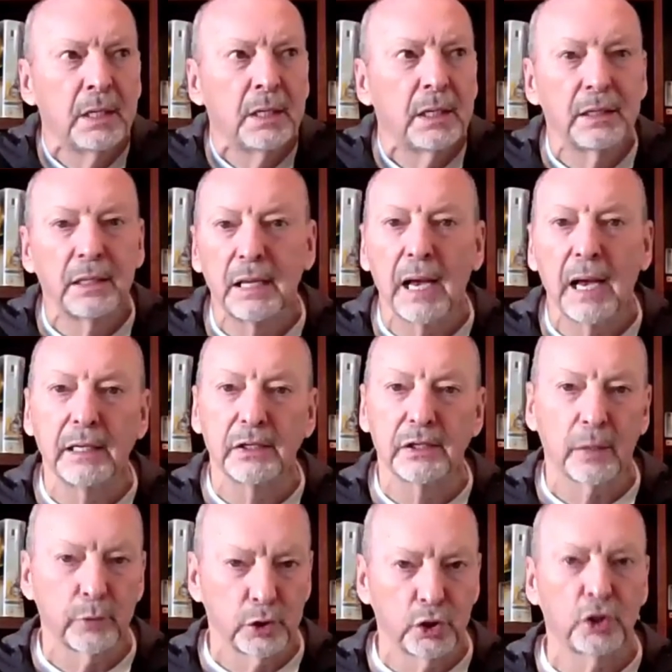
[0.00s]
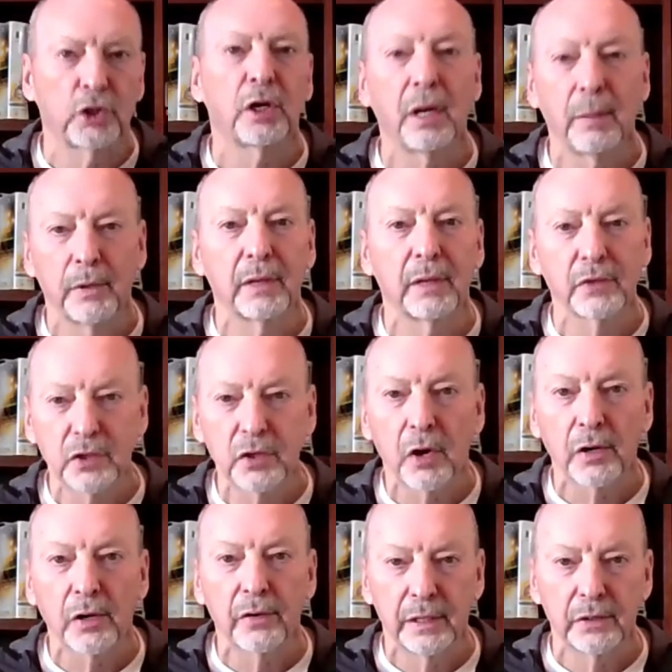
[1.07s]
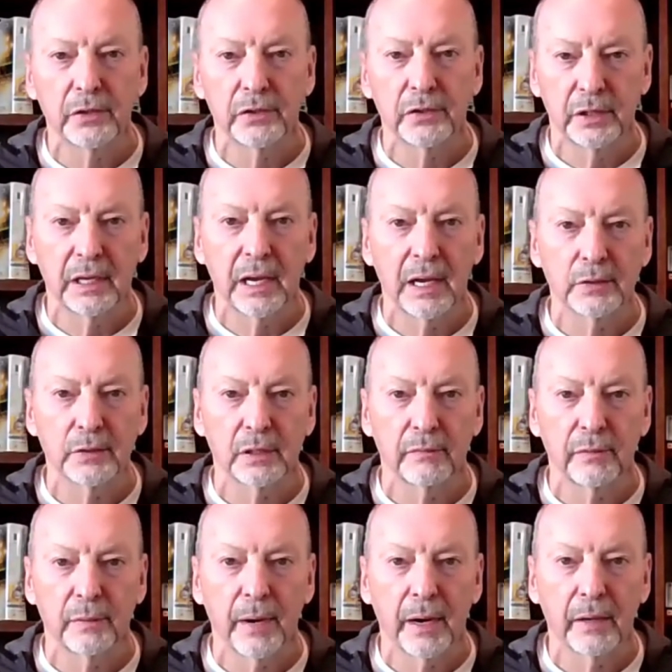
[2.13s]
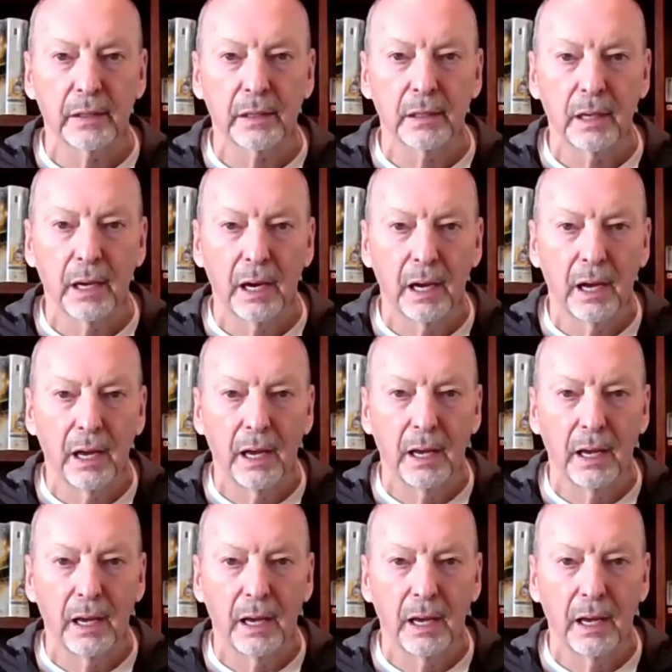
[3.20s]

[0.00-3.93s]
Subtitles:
And in the 90s, I was chairman of the Soccer Industry Council of America.